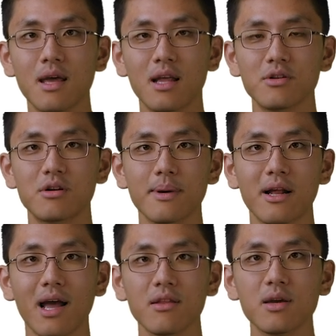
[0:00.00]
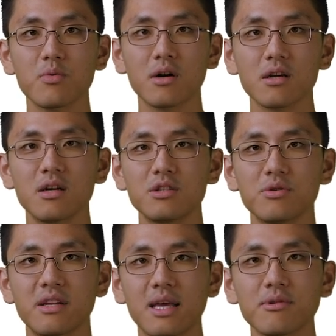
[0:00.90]
and learn about how they work
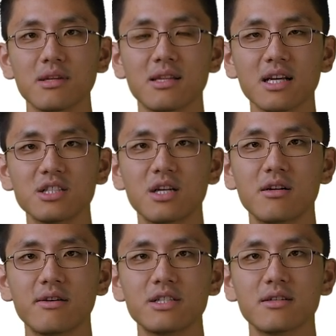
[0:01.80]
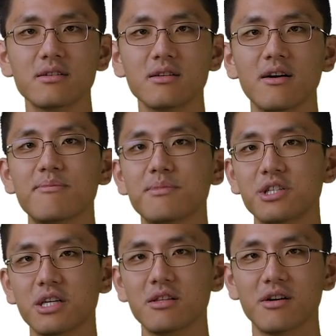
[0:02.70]
to enable the next generation of
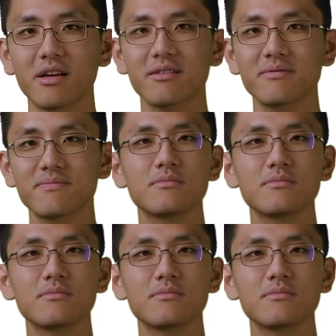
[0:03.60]
machine learning.